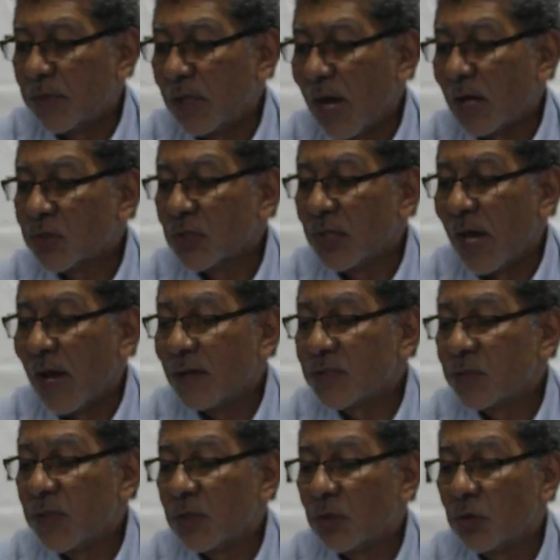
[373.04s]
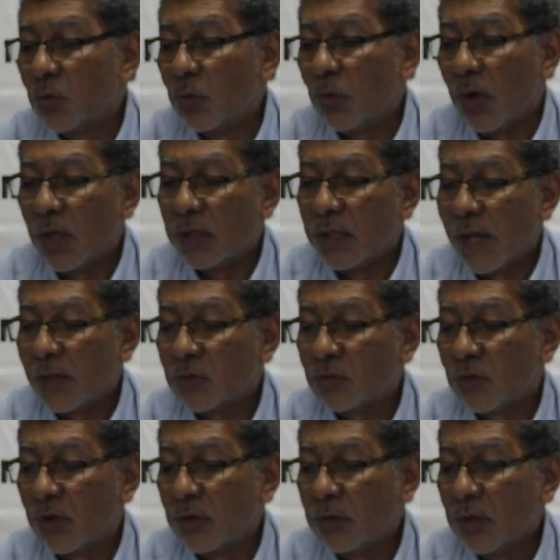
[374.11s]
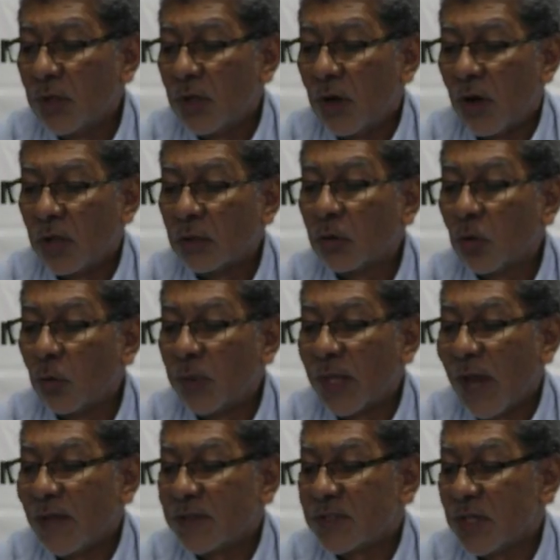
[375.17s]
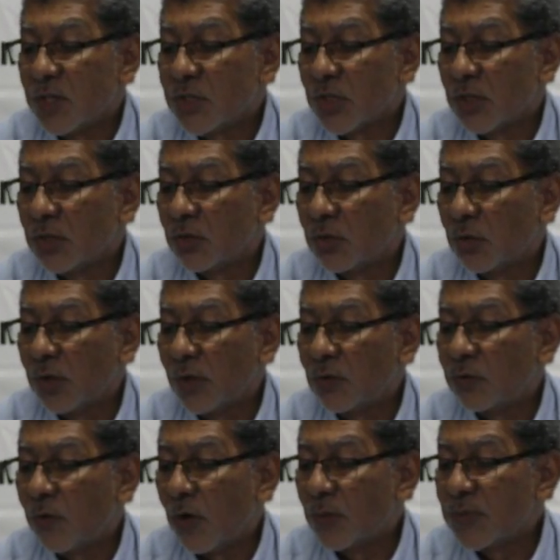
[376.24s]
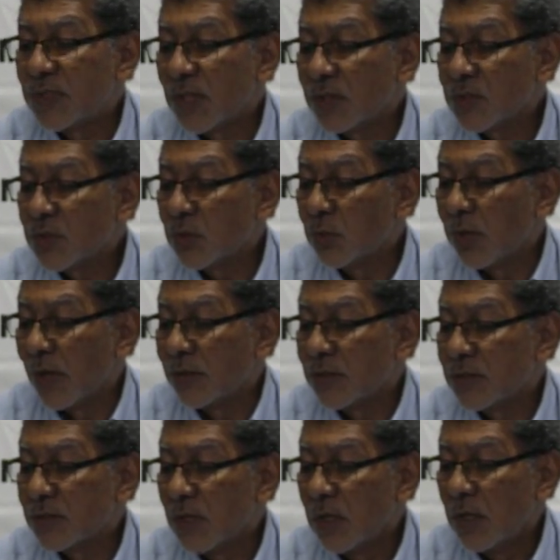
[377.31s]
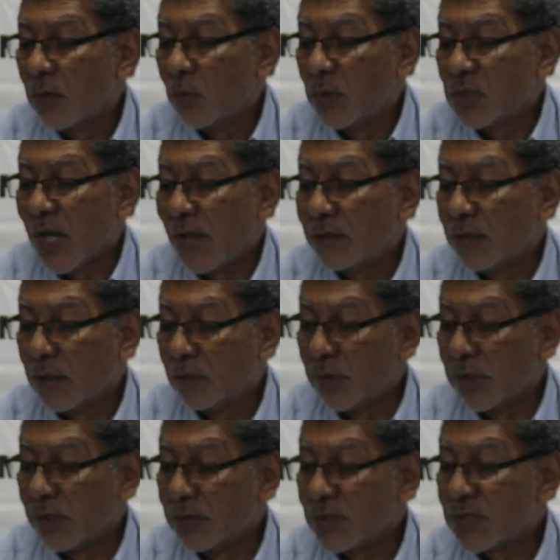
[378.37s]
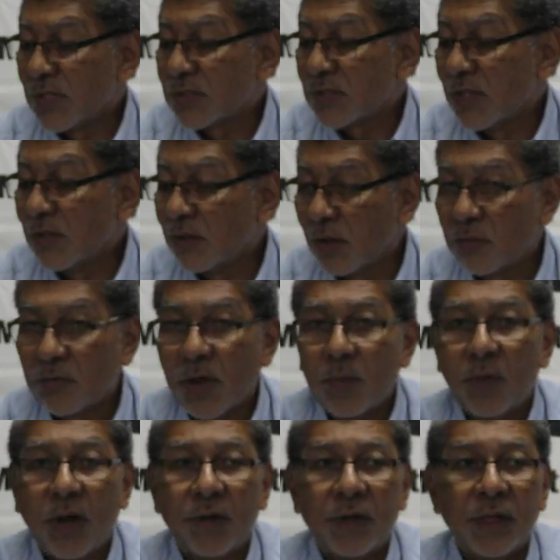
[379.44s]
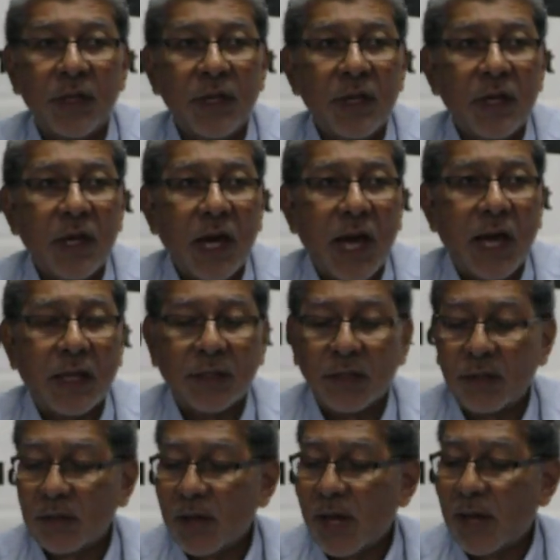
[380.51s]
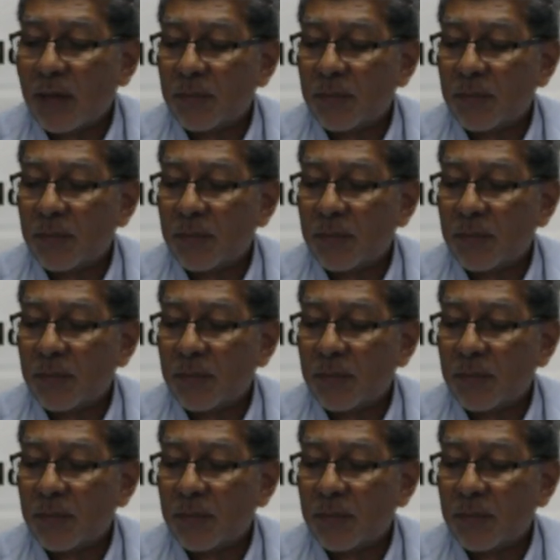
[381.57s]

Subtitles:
he actually asked me to do a lecture on globalization to his Form 6 students, which I delivered on the 16th of February. And